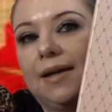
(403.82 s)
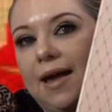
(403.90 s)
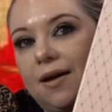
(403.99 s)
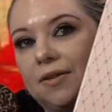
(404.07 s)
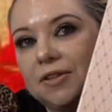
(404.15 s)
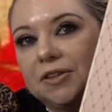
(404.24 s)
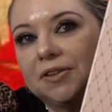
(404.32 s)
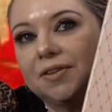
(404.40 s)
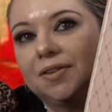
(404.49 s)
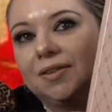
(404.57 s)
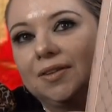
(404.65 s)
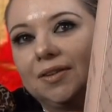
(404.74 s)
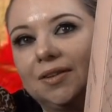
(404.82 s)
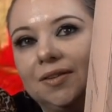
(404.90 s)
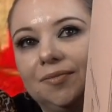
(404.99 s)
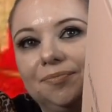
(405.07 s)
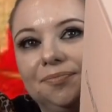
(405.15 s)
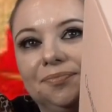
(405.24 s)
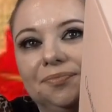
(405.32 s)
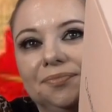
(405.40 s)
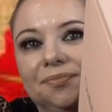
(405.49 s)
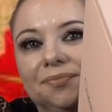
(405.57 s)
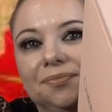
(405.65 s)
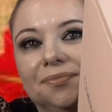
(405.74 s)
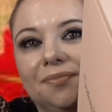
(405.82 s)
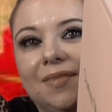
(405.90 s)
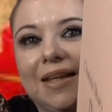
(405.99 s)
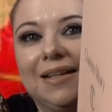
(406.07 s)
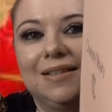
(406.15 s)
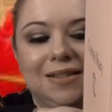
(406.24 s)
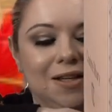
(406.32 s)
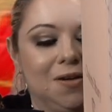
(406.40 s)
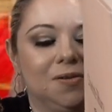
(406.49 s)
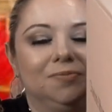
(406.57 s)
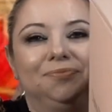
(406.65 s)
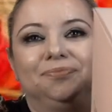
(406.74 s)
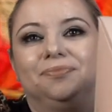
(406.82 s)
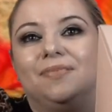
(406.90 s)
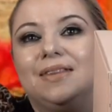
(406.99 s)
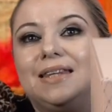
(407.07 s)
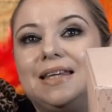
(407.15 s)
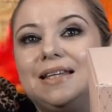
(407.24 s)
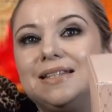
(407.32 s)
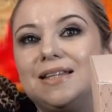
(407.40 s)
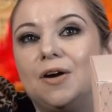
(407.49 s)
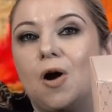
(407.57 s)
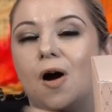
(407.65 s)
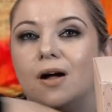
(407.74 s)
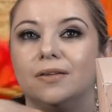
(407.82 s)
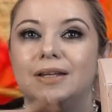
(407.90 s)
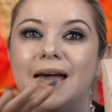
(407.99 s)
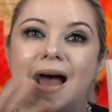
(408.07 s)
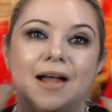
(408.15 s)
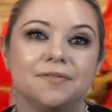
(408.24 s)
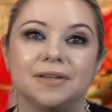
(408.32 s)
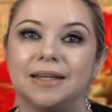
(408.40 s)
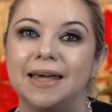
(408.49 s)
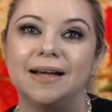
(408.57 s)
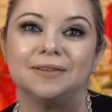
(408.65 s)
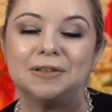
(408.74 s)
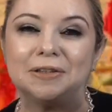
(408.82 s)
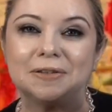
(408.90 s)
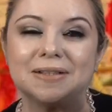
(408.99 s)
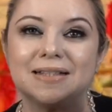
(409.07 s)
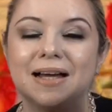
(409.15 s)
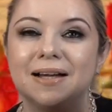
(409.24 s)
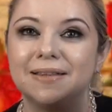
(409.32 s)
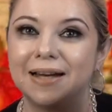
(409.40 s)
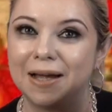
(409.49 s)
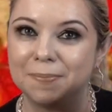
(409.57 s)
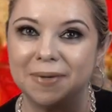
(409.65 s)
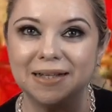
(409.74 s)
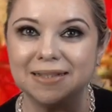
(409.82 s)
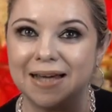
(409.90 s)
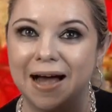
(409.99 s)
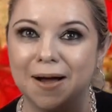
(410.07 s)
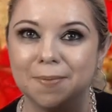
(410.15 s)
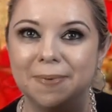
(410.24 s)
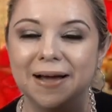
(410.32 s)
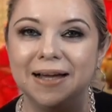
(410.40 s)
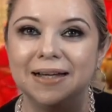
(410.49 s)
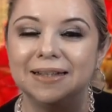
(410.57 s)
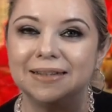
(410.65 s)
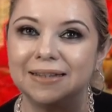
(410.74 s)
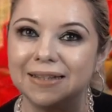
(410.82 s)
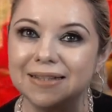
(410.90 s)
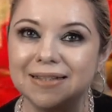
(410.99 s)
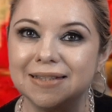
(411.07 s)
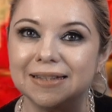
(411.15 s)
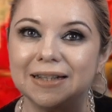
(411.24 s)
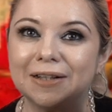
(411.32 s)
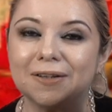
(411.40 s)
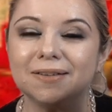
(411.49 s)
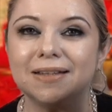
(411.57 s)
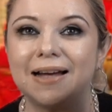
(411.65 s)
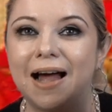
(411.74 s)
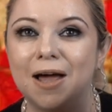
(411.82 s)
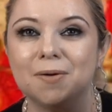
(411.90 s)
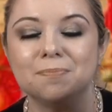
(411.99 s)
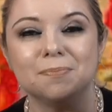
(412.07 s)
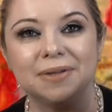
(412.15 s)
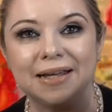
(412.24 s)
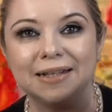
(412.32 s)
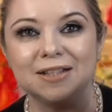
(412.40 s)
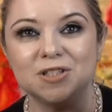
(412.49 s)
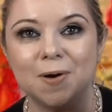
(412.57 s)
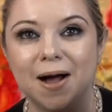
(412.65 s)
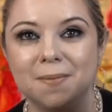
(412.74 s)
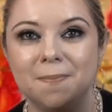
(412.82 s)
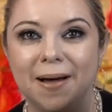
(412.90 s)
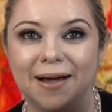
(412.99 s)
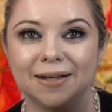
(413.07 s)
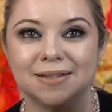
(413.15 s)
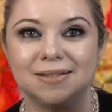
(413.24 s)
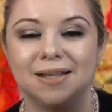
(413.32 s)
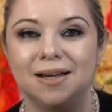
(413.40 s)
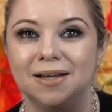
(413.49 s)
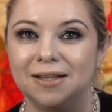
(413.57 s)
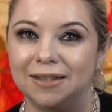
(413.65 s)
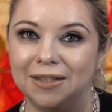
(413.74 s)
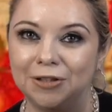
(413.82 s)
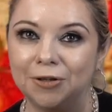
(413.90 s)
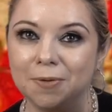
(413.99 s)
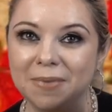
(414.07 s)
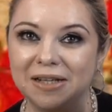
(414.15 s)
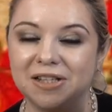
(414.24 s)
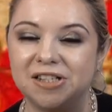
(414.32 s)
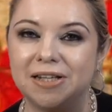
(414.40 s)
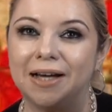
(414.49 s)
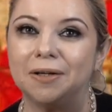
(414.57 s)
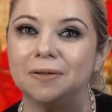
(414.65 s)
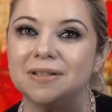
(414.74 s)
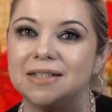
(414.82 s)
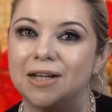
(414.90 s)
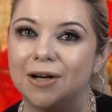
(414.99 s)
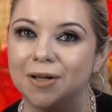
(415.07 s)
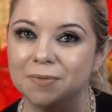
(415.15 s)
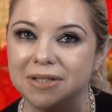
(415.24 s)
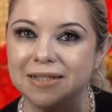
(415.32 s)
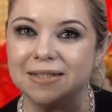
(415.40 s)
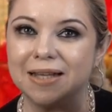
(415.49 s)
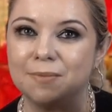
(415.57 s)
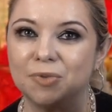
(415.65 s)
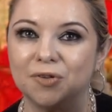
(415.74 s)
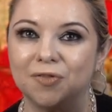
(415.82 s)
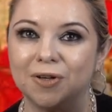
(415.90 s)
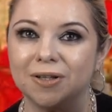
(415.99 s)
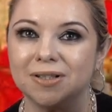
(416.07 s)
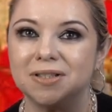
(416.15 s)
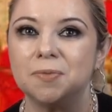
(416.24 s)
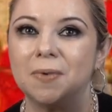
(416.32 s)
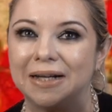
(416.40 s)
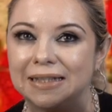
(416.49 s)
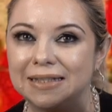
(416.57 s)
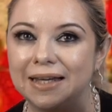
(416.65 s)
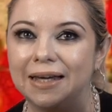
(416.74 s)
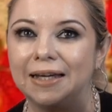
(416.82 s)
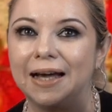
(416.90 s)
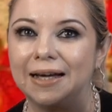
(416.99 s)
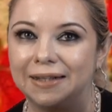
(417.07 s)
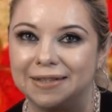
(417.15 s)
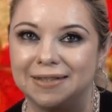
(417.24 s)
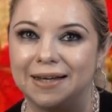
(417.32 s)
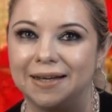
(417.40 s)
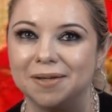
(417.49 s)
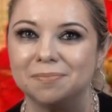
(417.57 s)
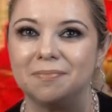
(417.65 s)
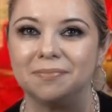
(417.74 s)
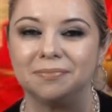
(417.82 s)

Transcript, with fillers: Calendar. So these are all the advent calendars that I picked up this year that I'm planning to unbox here on my channel, starting with December 1st, one day at a time.